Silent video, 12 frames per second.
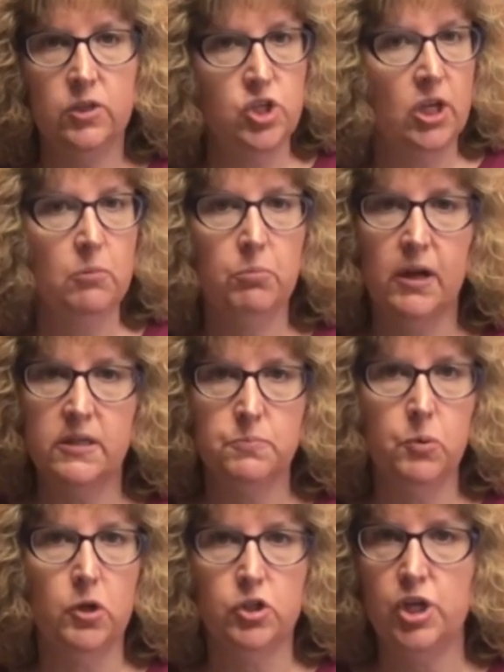chicken breast,
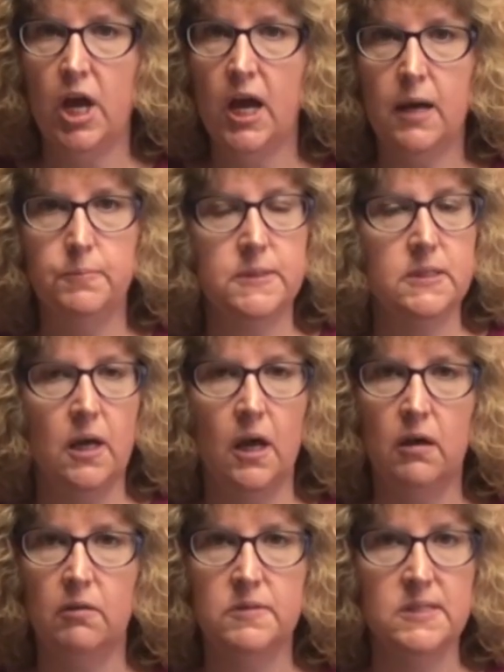pork chops,
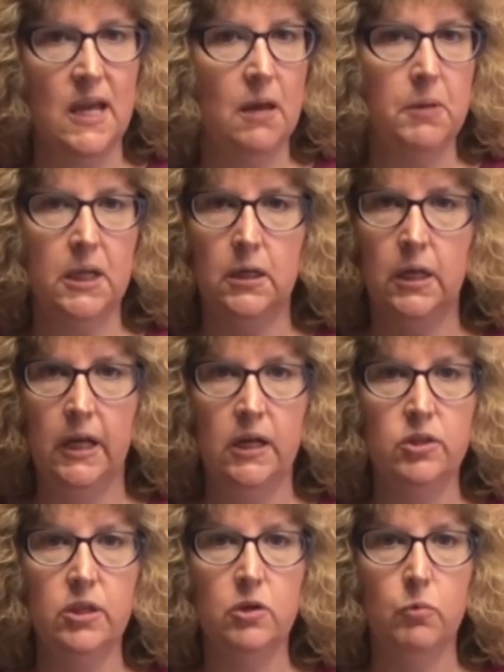salmon,
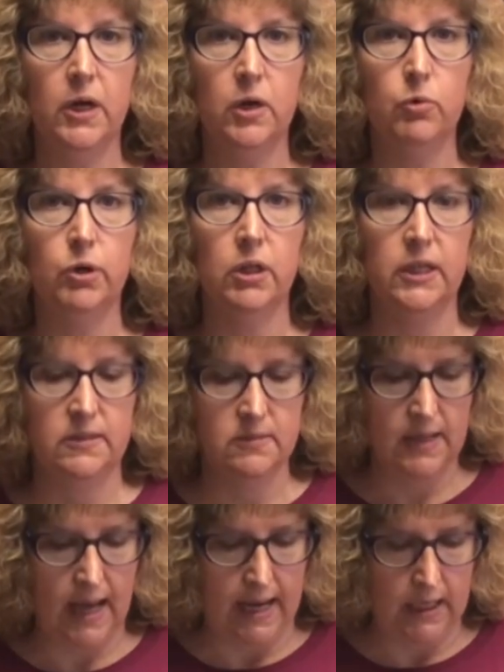anything you wanna grill
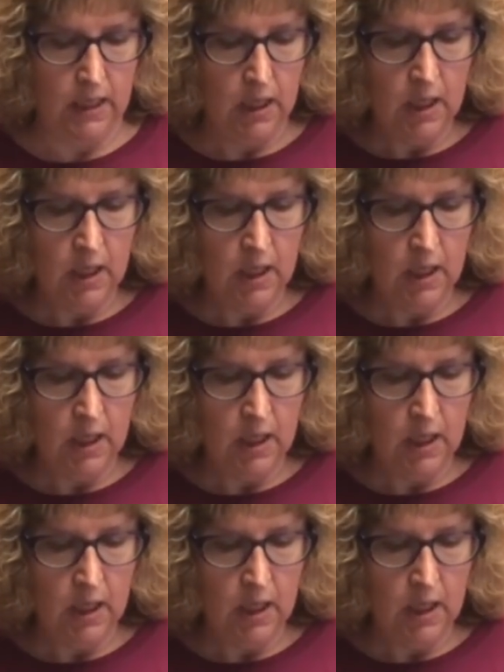inside.